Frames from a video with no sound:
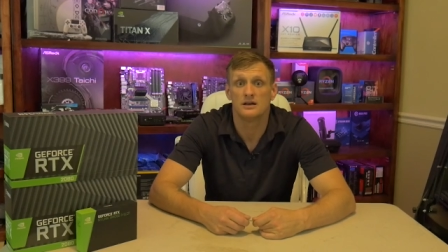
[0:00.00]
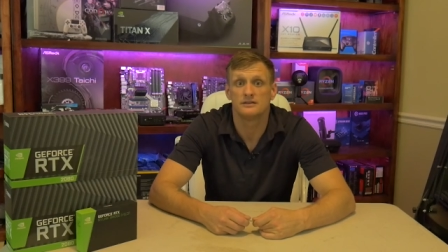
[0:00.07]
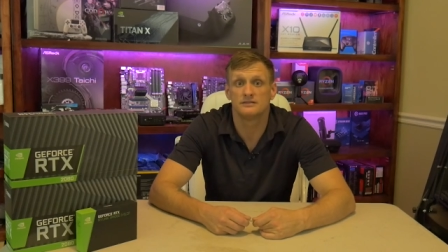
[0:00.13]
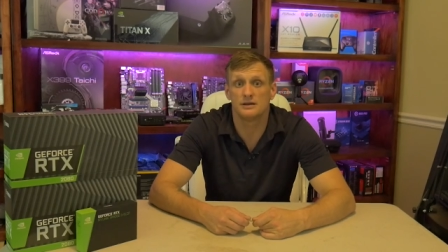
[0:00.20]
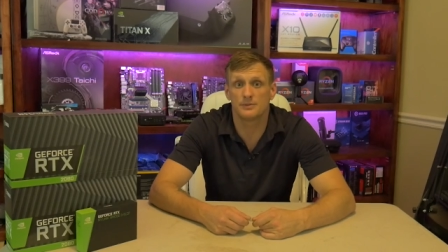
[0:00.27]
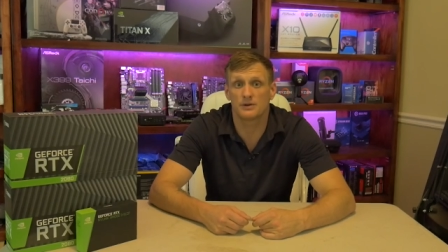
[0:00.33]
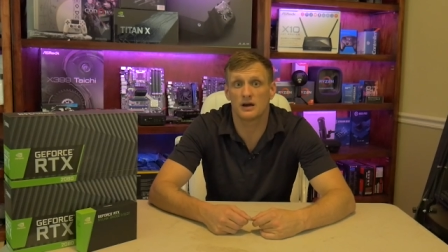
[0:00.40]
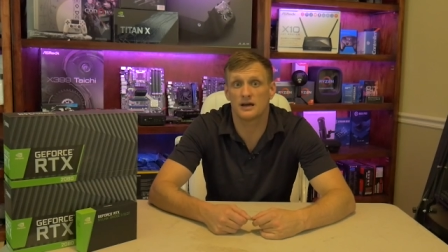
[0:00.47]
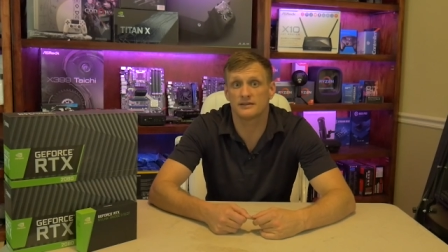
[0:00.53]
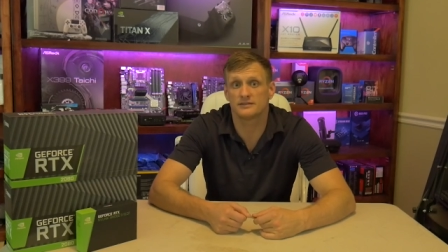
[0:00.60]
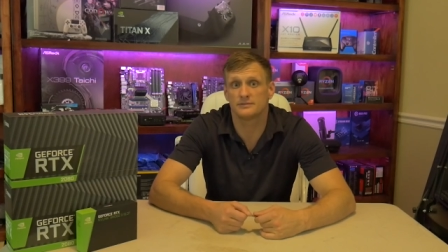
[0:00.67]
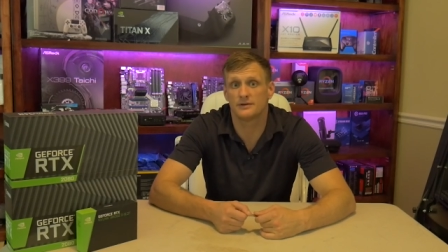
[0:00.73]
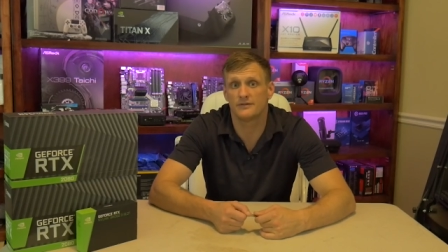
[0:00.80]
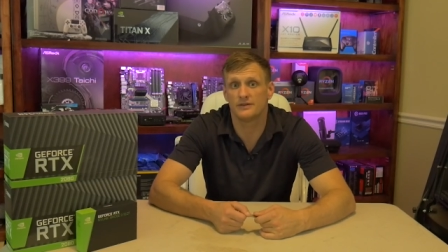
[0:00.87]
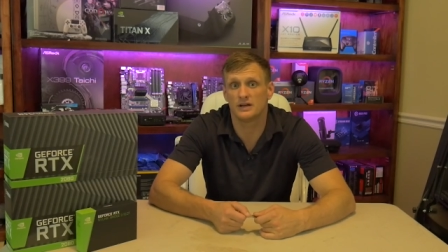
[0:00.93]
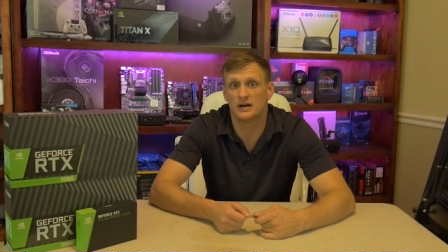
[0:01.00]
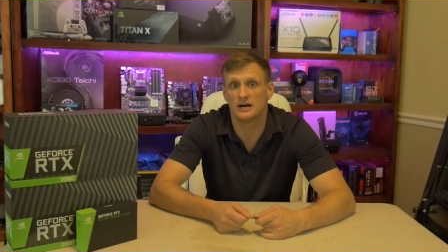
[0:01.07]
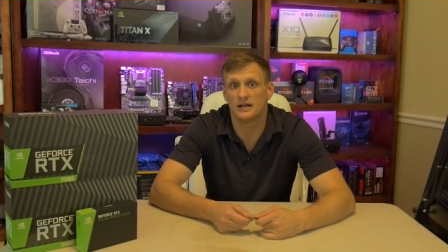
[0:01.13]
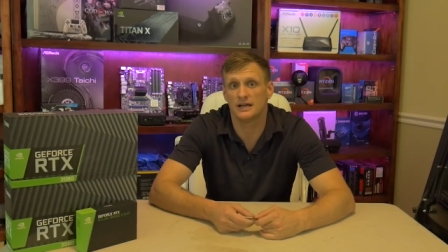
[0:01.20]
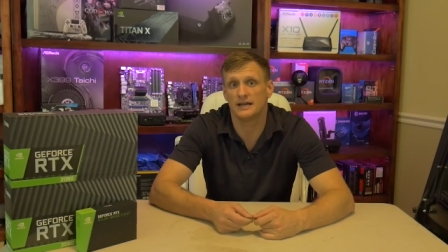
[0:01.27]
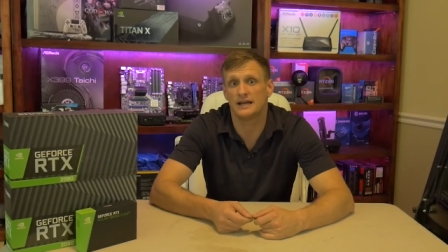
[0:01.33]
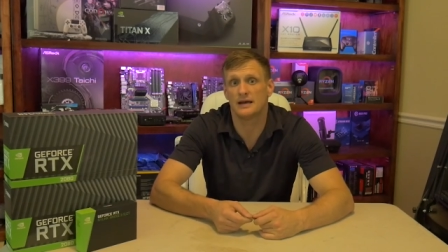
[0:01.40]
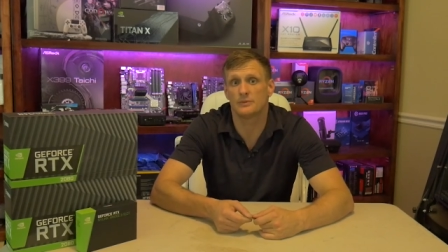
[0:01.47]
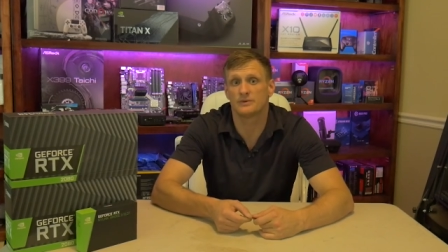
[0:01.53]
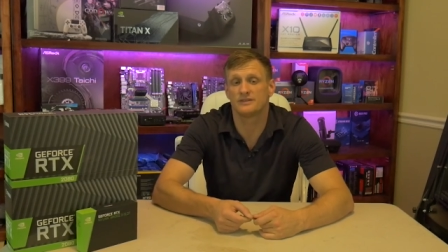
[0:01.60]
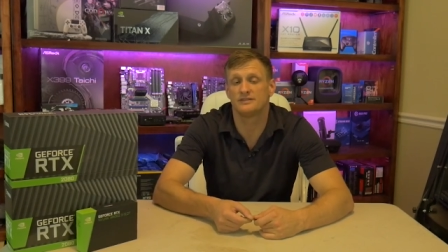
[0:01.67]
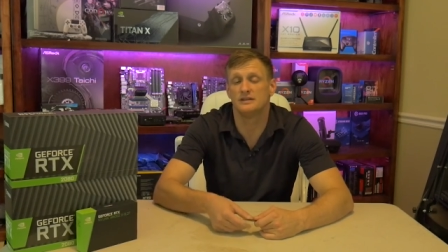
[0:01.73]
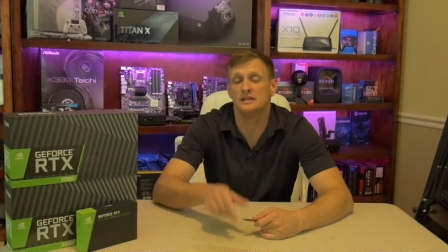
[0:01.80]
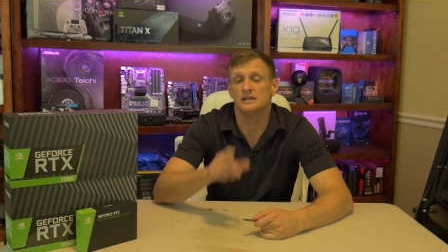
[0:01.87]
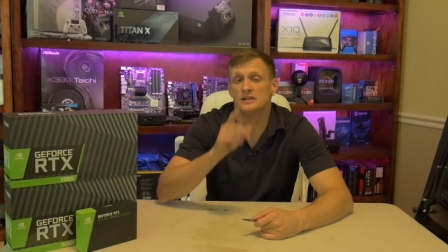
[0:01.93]
super awesome of y'all and i will
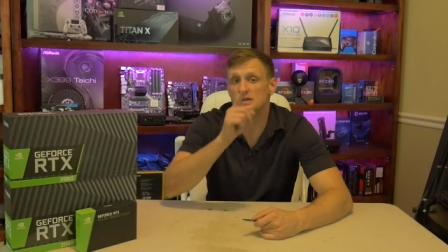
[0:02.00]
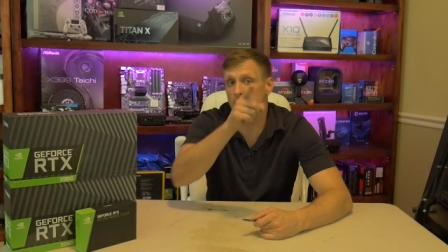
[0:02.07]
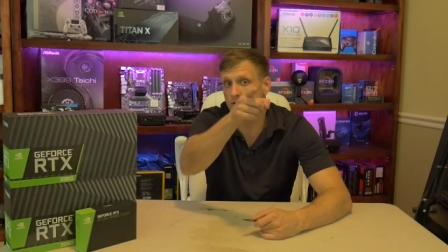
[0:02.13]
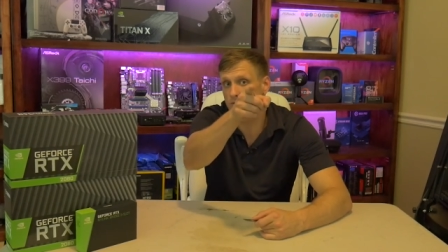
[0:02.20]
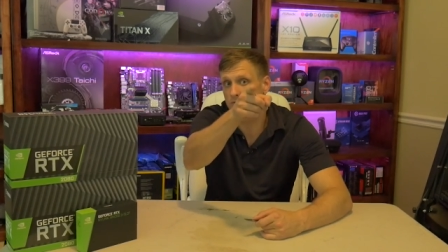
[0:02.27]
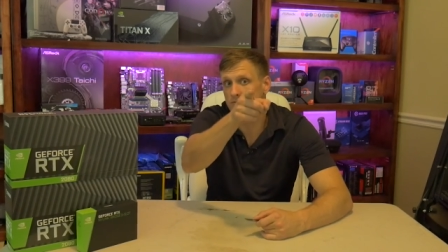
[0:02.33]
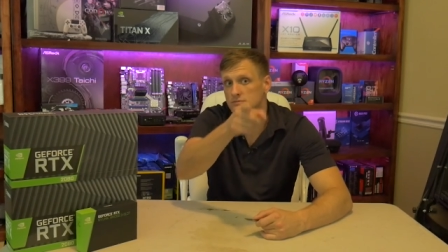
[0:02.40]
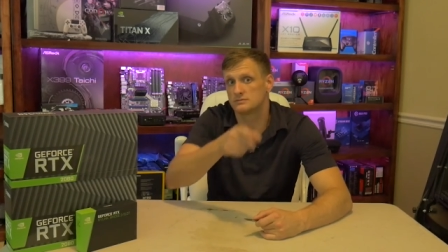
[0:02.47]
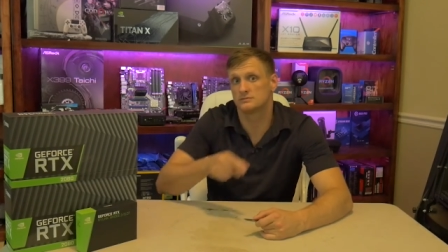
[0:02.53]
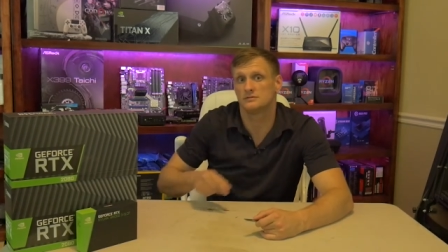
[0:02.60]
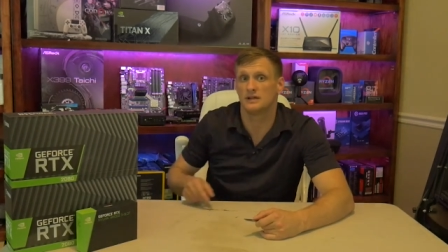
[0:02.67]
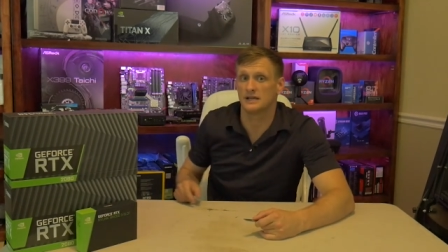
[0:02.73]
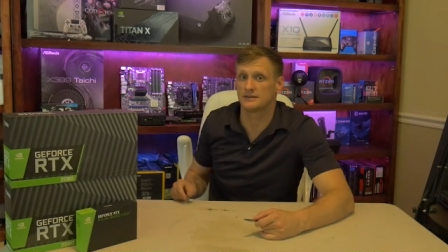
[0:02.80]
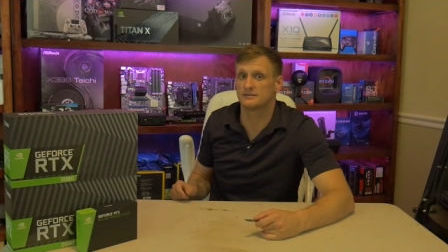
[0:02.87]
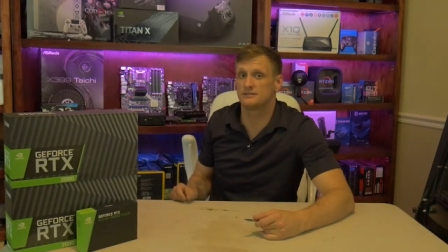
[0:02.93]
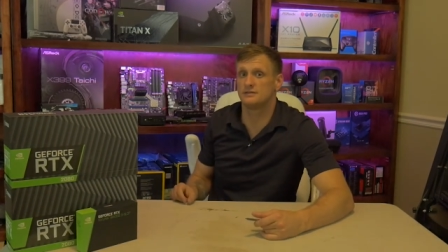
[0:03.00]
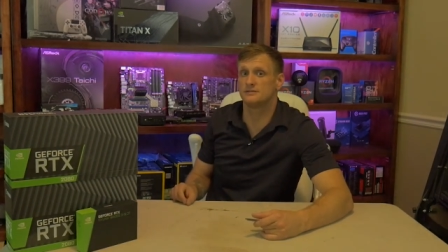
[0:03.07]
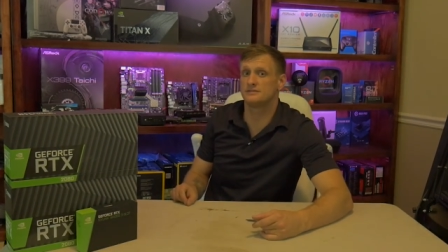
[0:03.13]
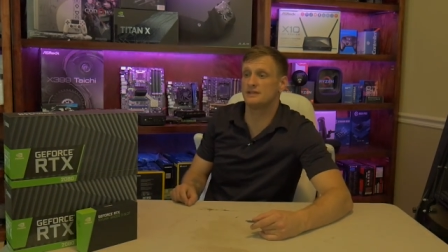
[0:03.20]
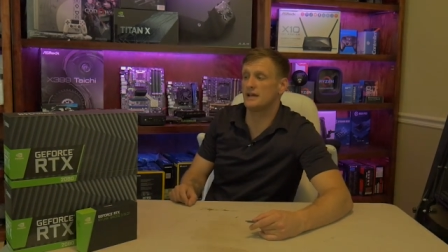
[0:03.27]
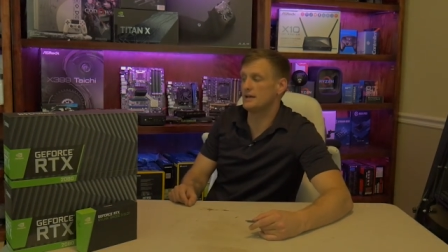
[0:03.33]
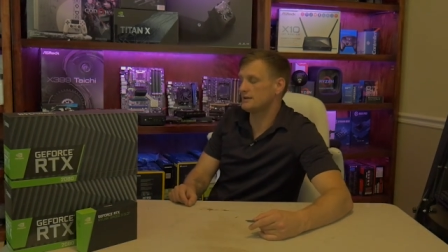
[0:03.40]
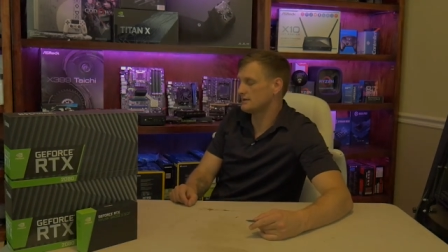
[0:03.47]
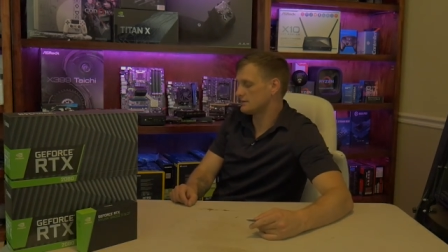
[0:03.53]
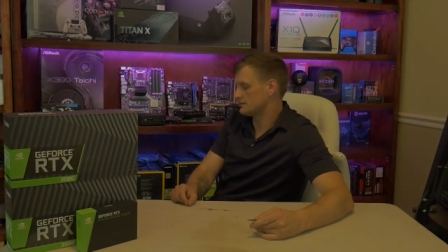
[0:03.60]
see you next tuesday